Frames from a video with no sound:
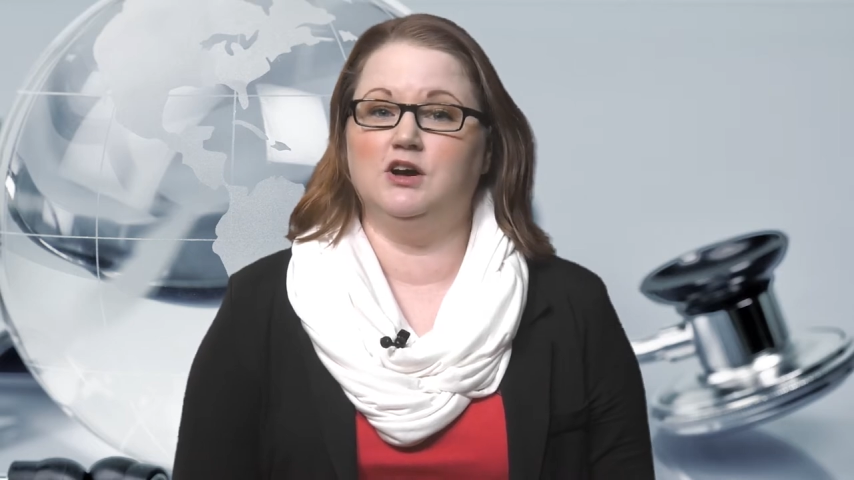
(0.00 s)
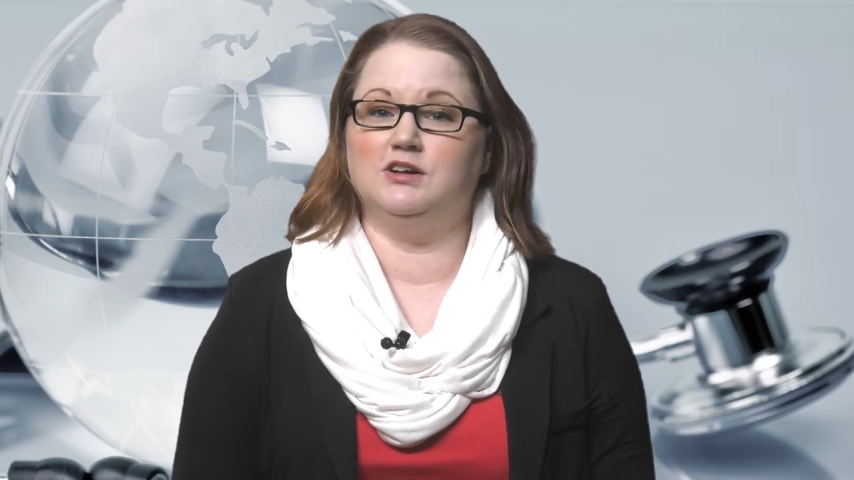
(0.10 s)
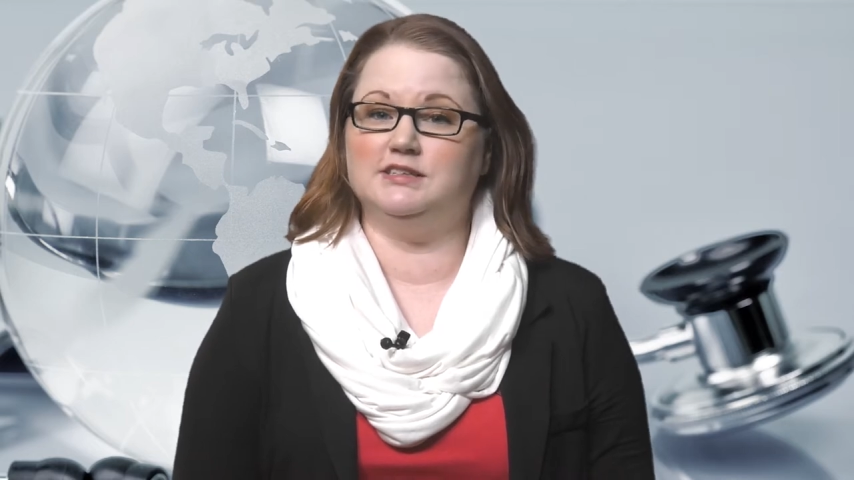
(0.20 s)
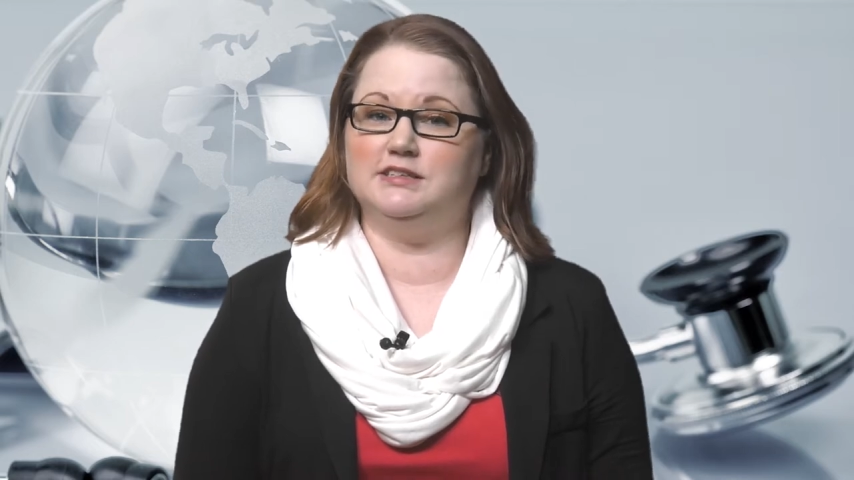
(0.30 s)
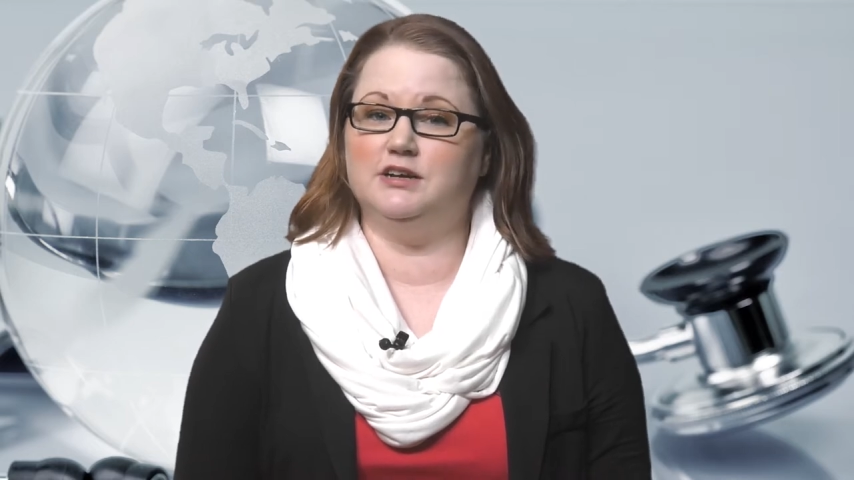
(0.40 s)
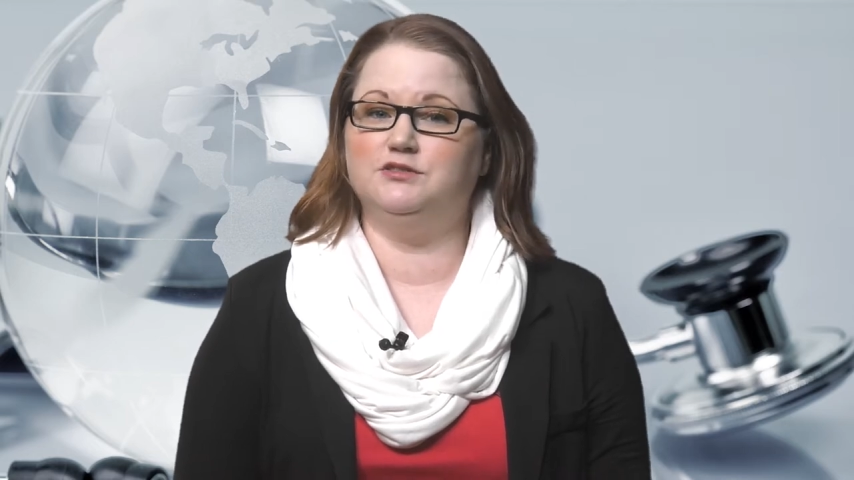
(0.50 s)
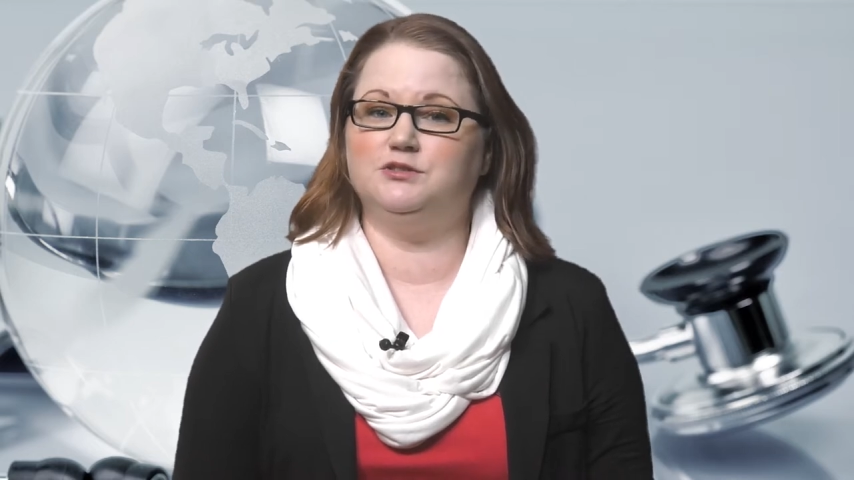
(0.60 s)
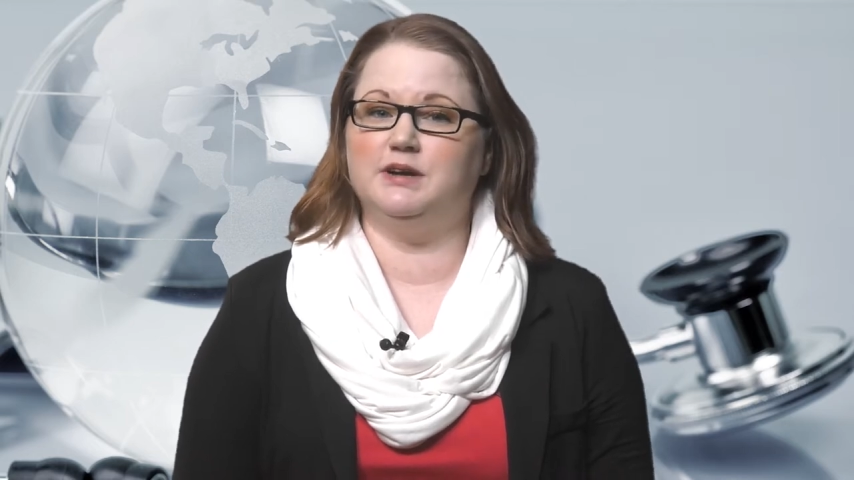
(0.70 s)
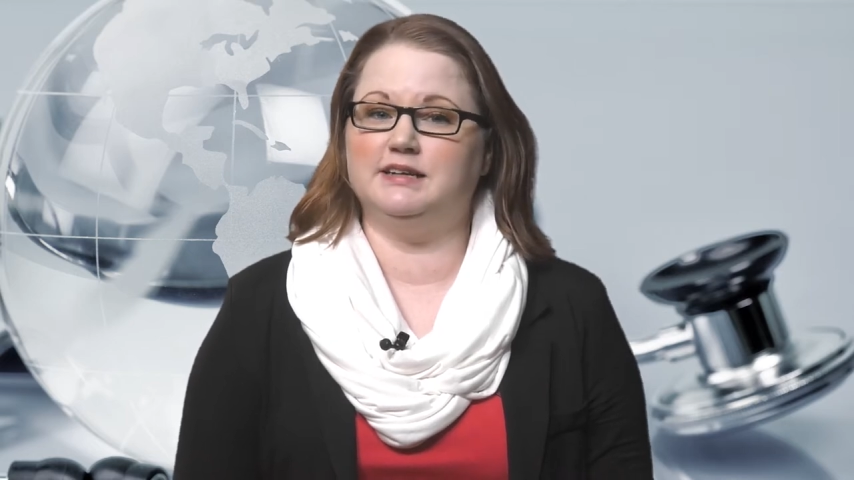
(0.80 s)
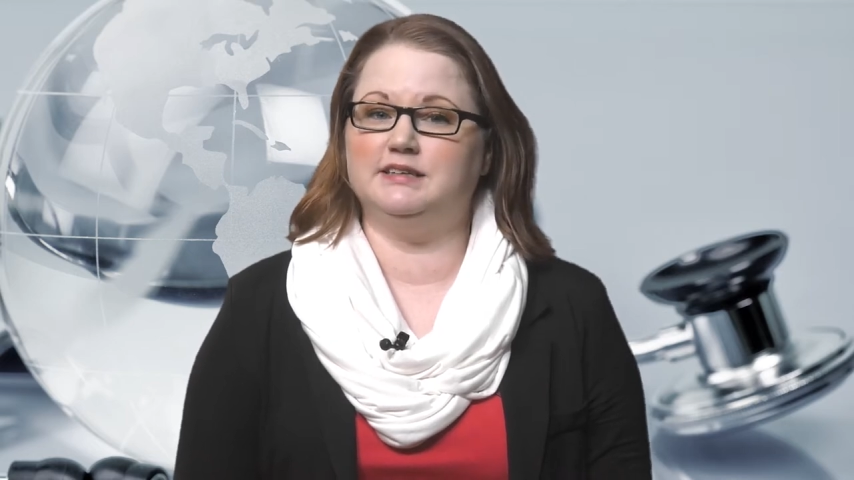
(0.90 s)
on
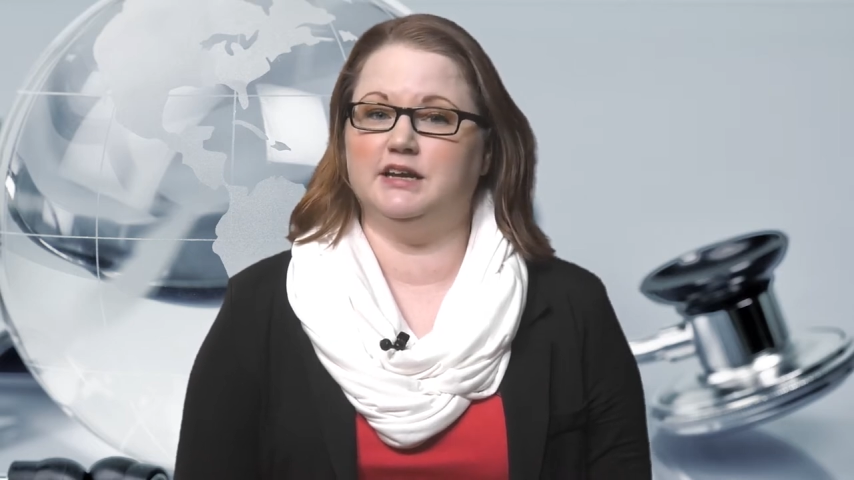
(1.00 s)
self-directed